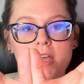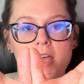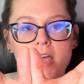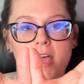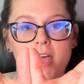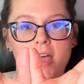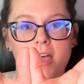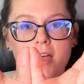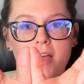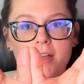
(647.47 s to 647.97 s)

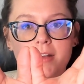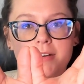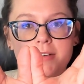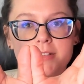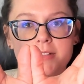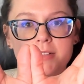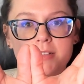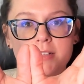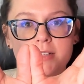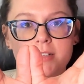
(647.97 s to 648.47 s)
And
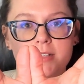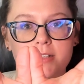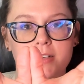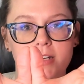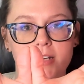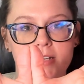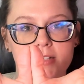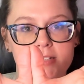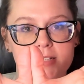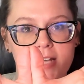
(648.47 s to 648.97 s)

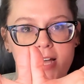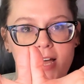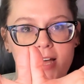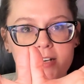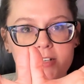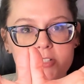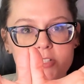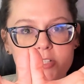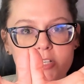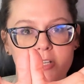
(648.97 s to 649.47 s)
it's
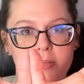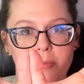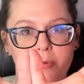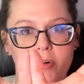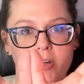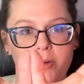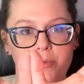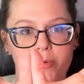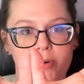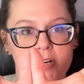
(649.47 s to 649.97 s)
gotten to the
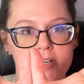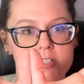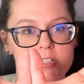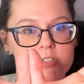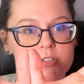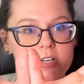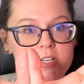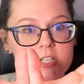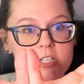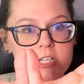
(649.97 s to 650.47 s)
point where it's
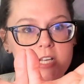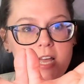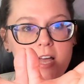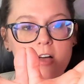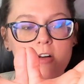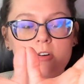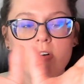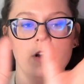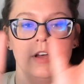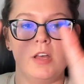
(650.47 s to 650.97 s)
stretched out.